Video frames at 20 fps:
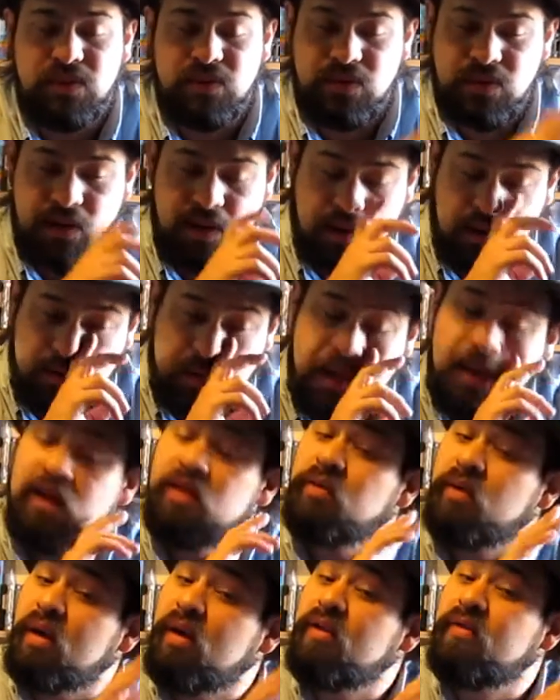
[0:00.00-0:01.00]
you know, the
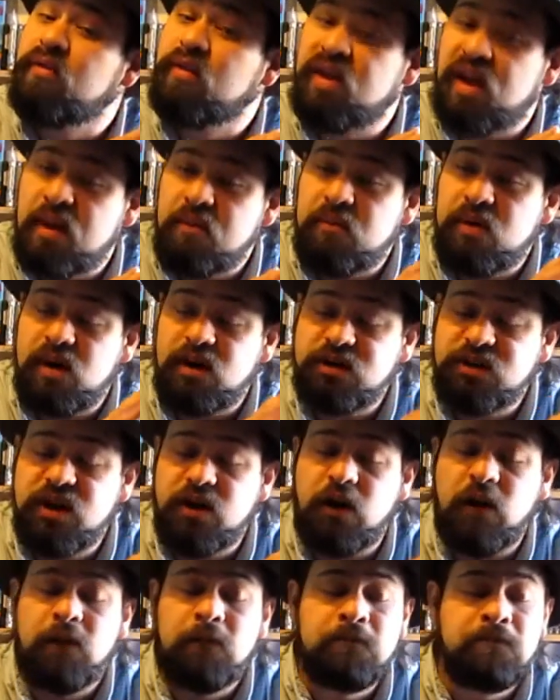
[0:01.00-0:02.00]
83-84 game crash
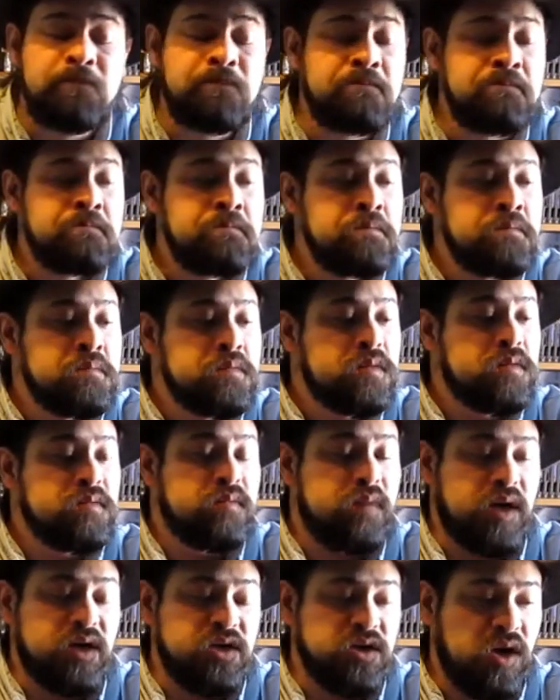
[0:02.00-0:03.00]
era,
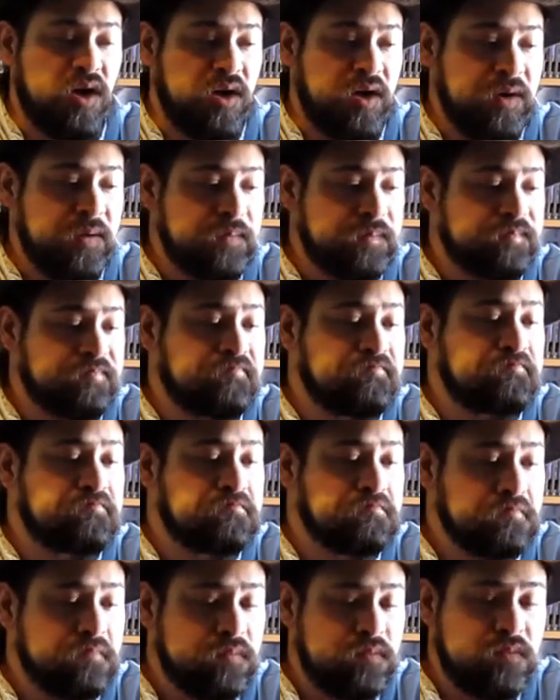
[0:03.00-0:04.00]
by Atari.
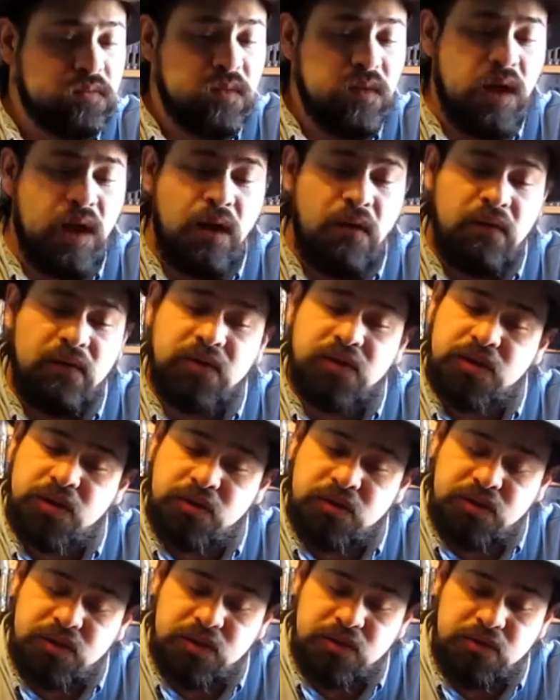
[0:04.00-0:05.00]
However, due
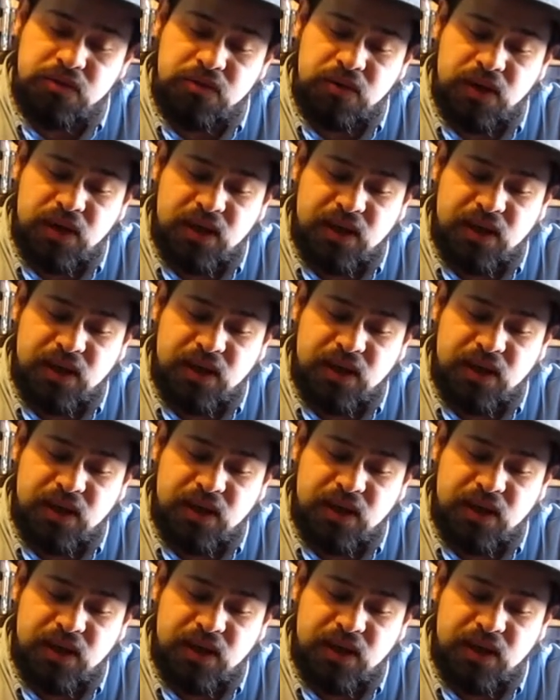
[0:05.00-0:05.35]
to